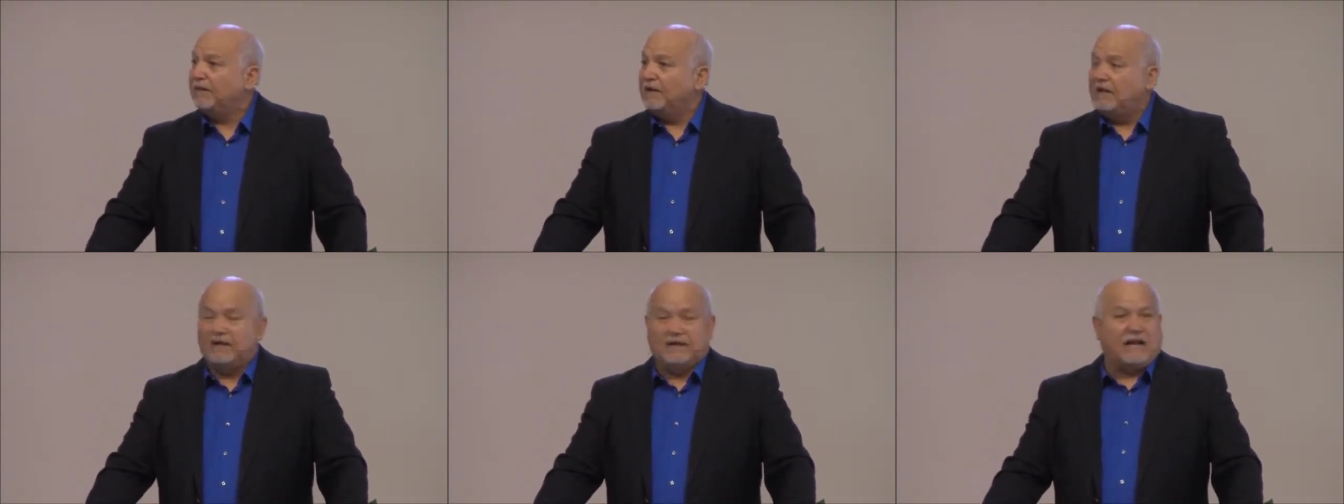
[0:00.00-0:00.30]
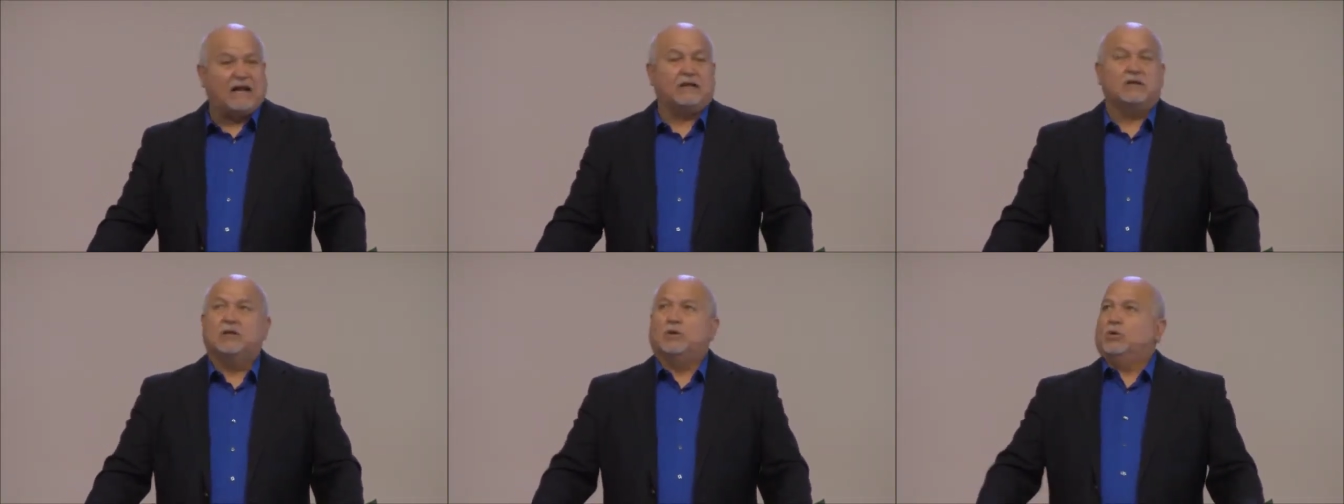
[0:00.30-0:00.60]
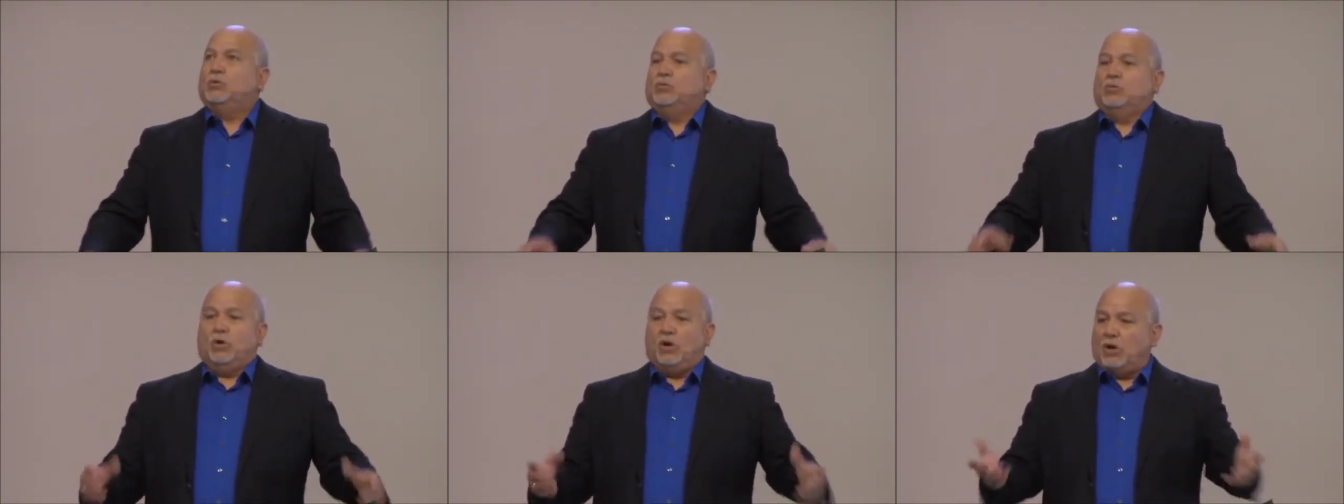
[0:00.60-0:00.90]
And I,
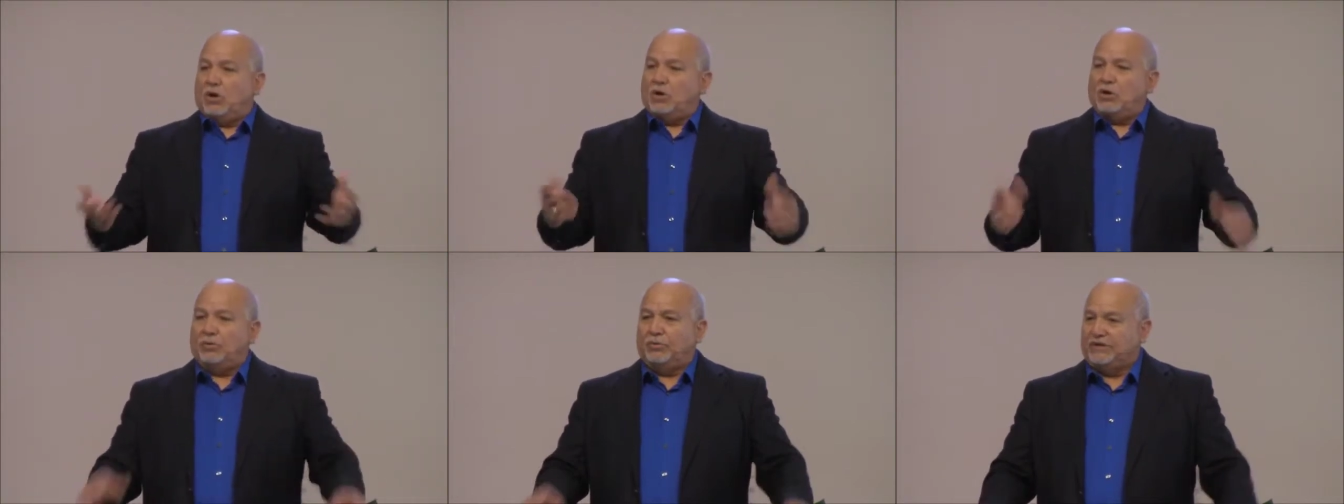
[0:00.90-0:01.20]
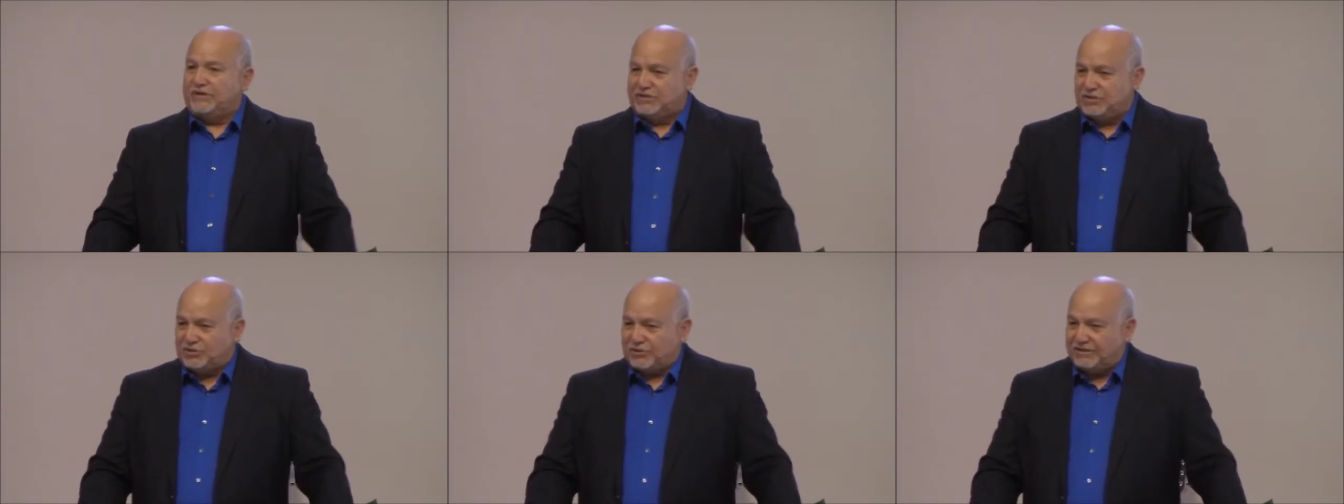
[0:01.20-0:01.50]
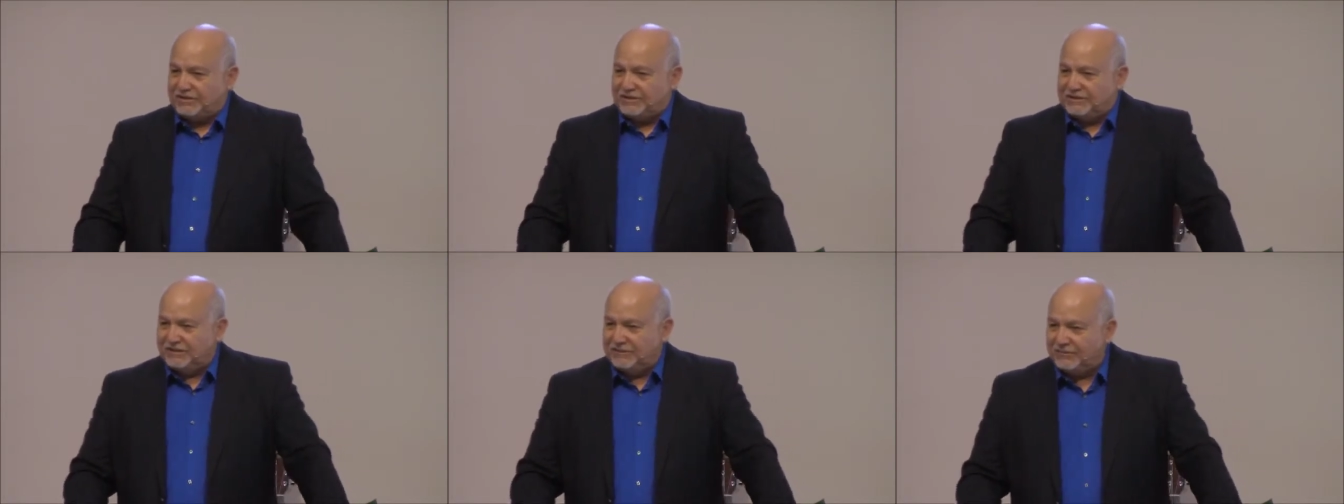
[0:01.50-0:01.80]
whoo, we
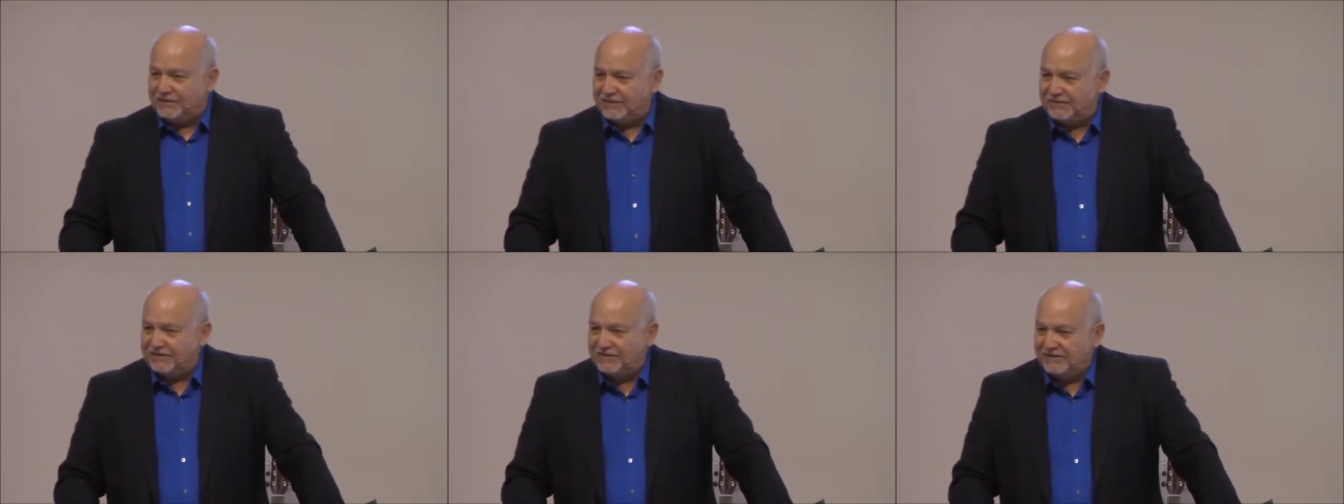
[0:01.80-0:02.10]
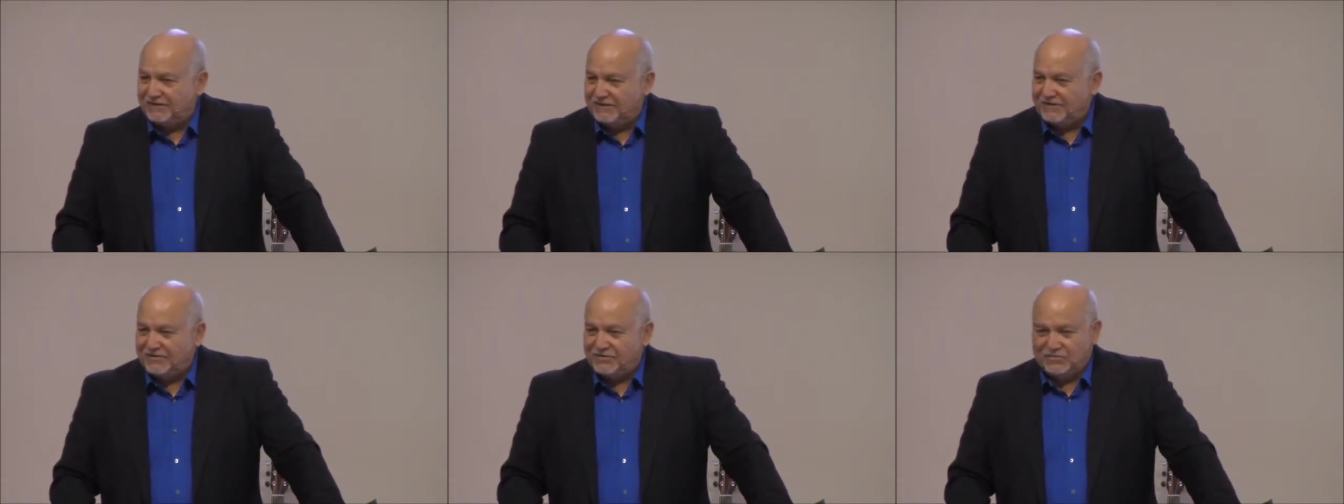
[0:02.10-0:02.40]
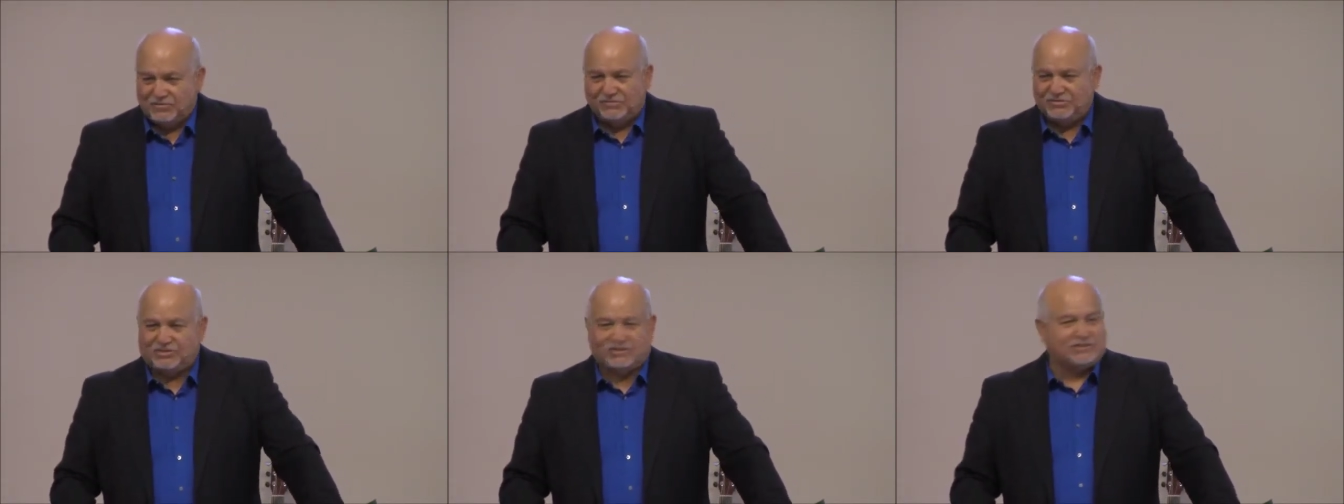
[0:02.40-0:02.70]
enjoyed it, didn't we? It
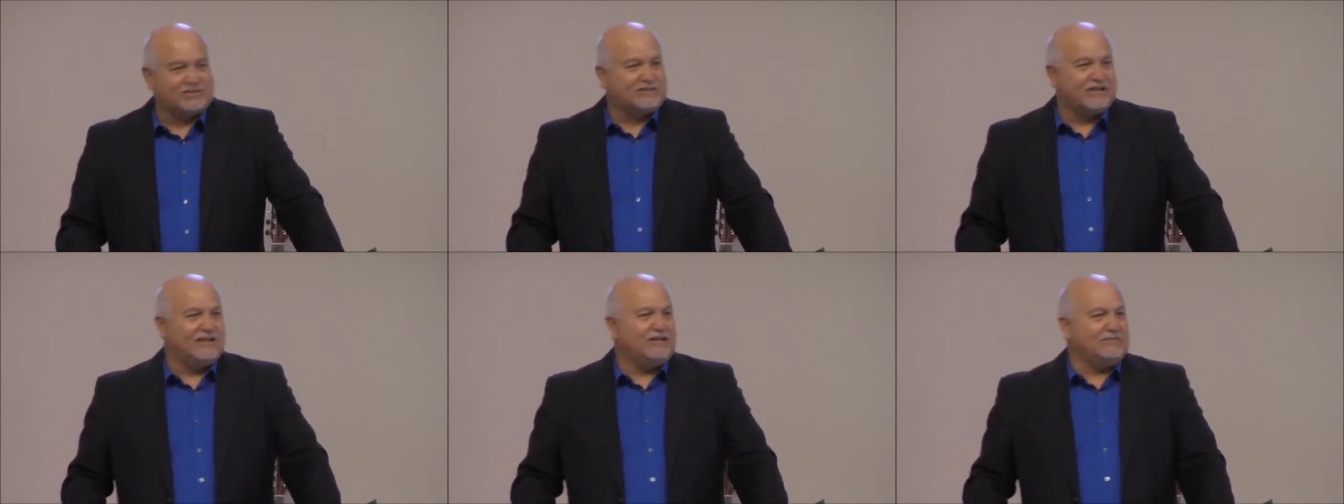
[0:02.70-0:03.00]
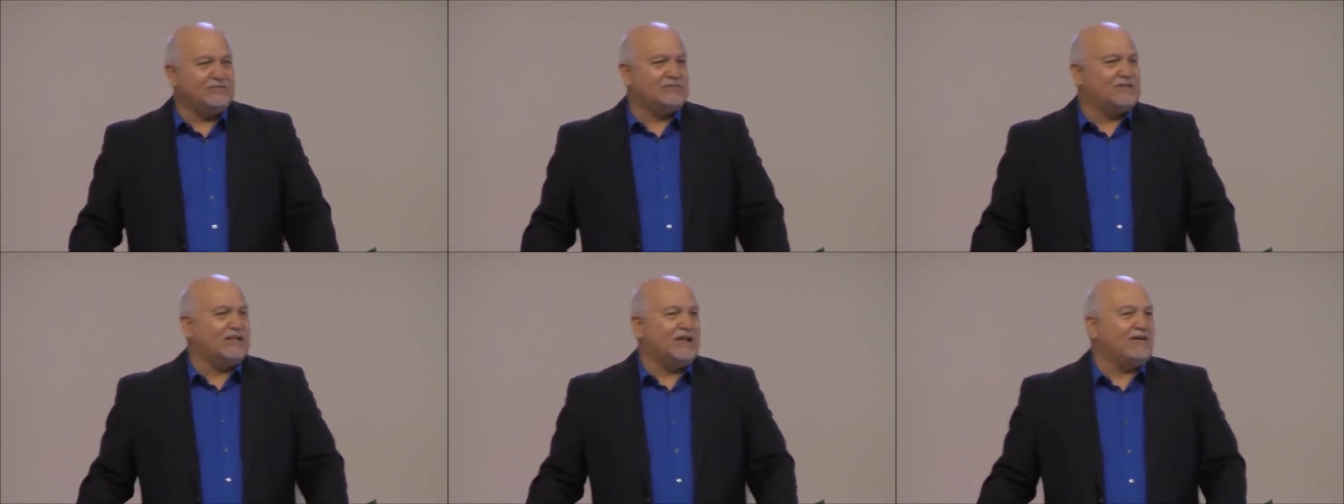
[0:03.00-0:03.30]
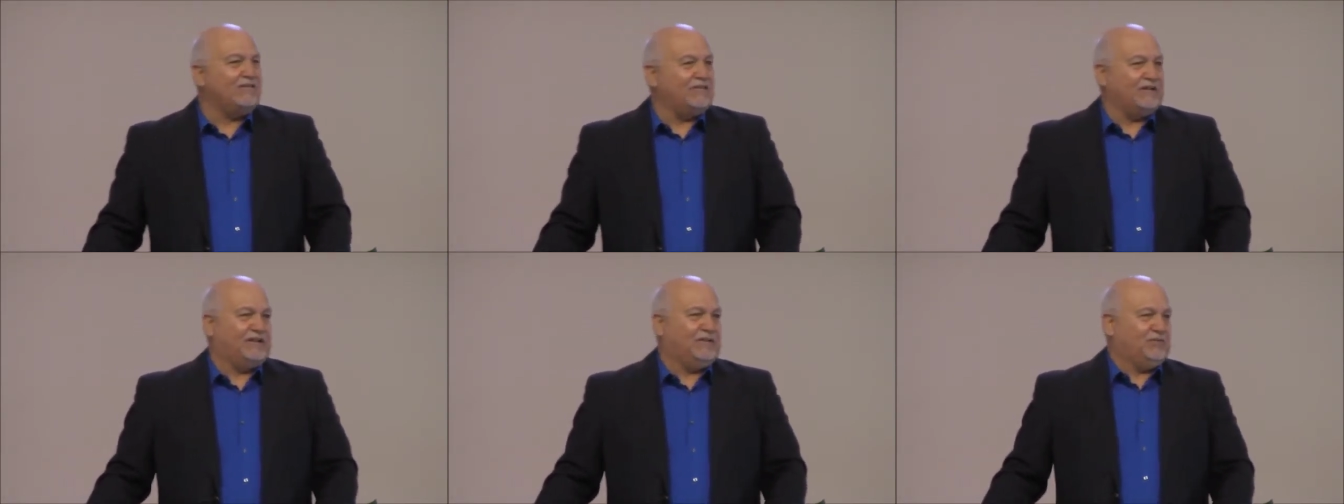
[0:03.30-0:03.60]
was just it was
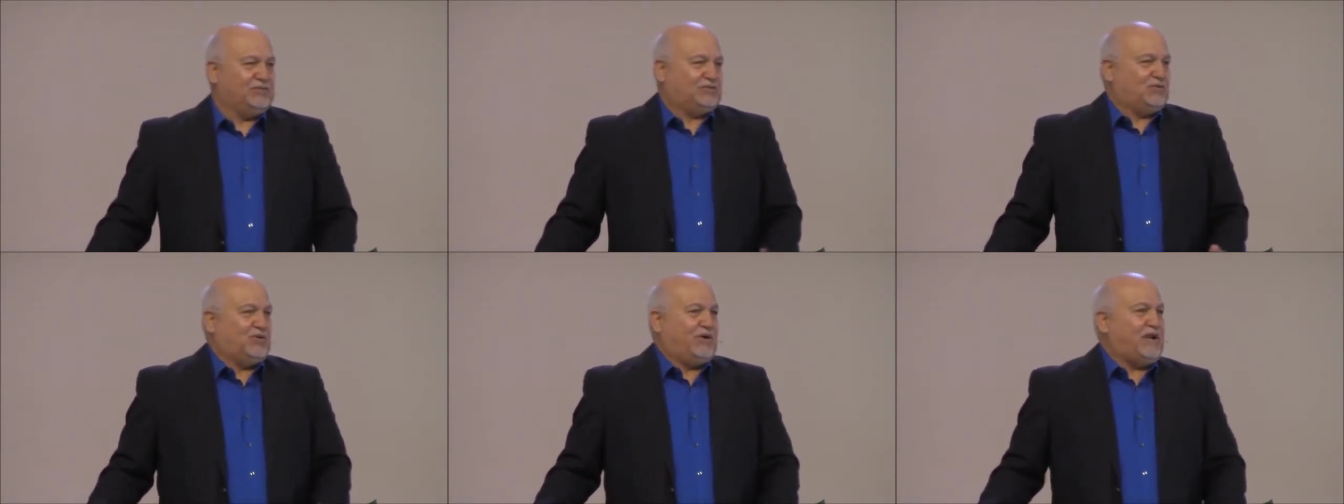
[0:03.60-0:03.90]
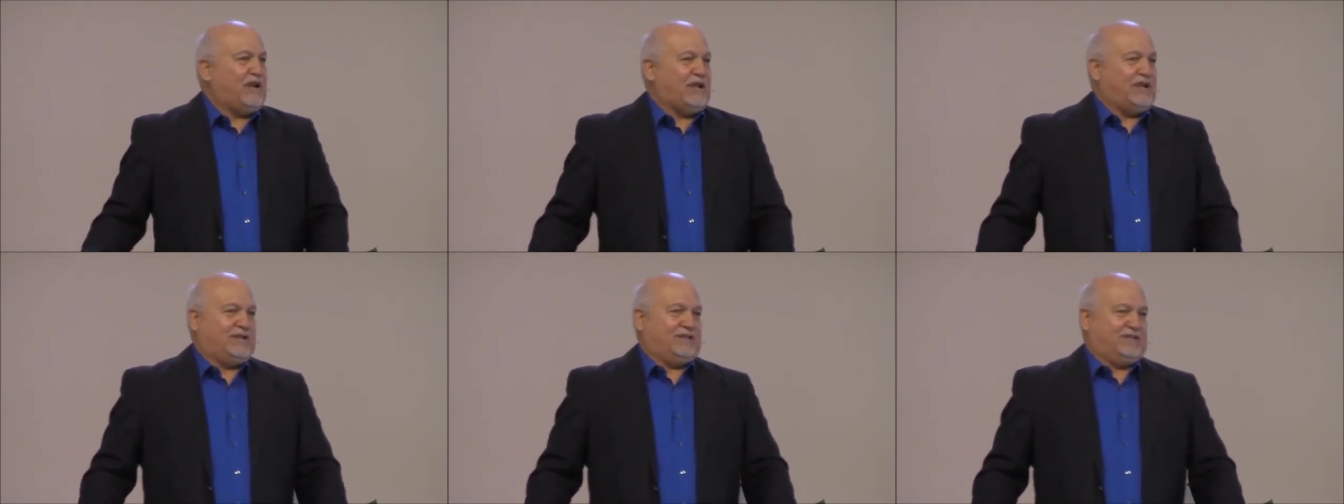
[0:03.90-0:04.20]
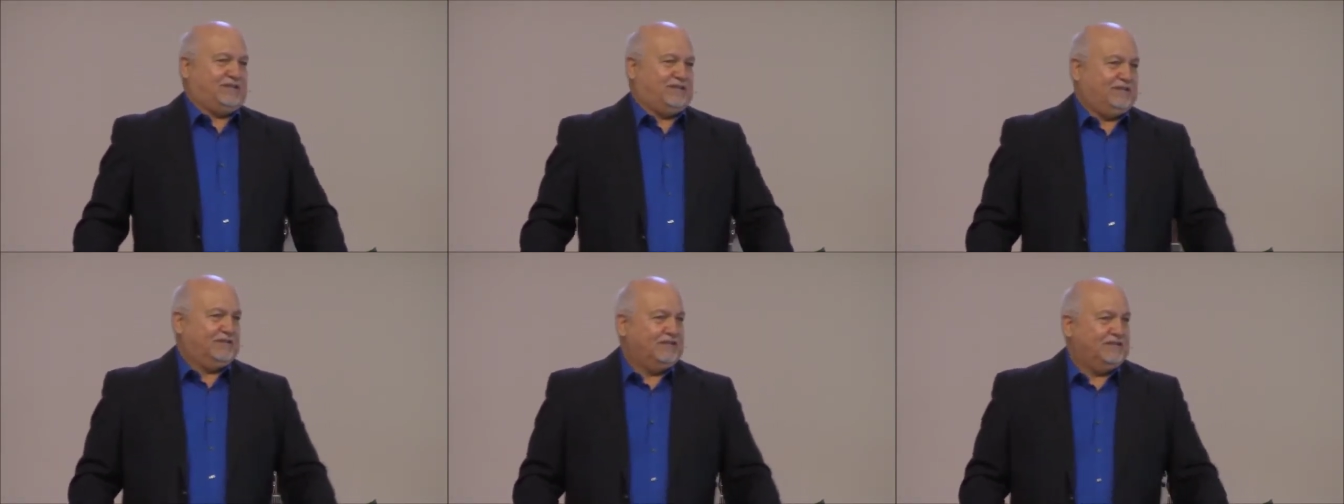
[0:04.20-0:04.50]
lovely. It was
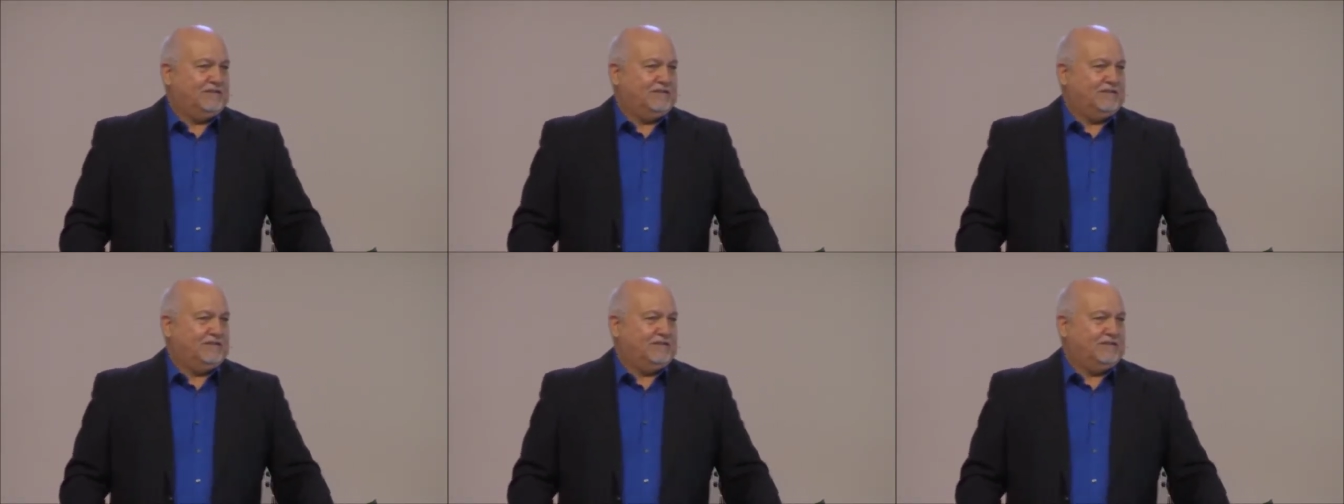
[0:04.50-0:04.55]
great.